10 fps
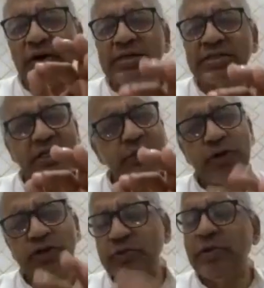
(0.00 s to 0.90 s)
us is
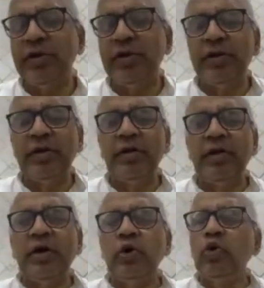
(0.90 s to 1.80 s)
possible.
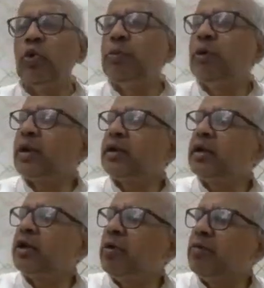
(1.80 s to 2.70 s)
Rupa
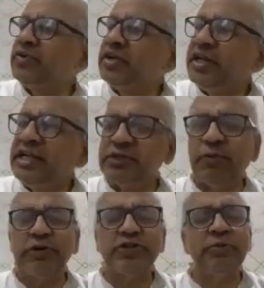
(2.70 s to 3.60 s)
Varnanam of tree is
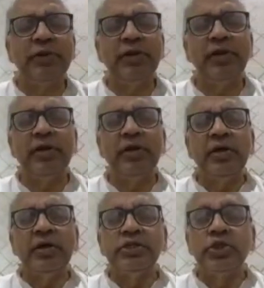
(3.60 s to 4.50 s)
possible.
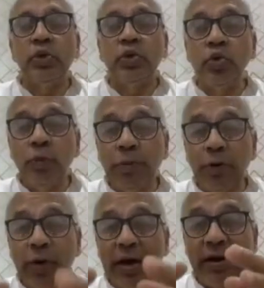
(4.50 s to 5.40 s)
So Rupa
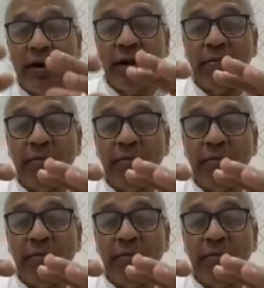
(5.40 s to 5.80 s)
Varnanam,